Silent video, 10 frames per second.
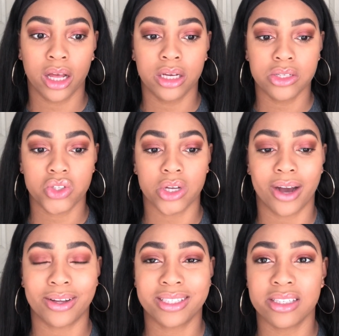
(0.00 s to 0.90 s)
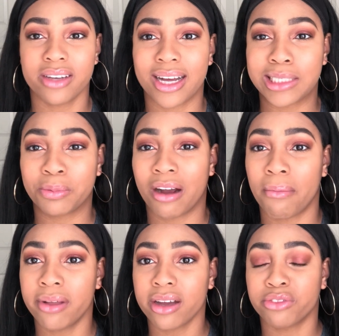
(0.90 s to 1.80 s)
So I'll see you guys
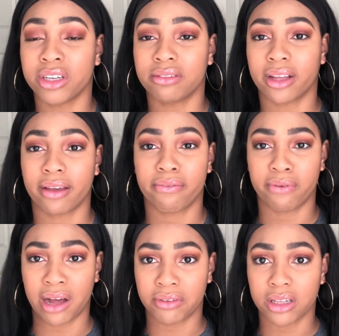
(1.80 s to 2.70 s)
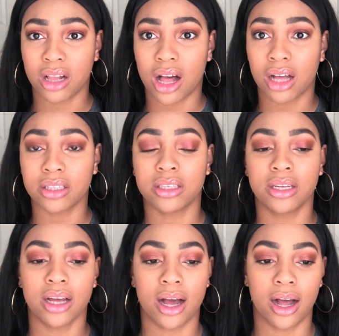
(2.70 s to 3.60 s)
probably around like 5 o'clock,
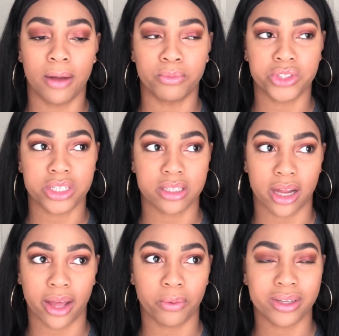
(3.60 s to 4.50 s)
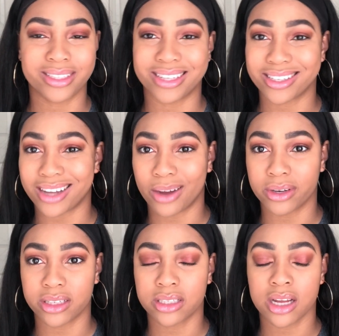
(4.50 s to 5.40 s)
which is like, what, 6
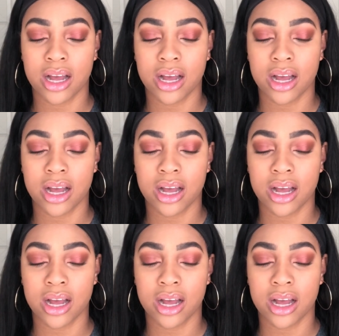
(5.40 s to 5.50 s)
hours,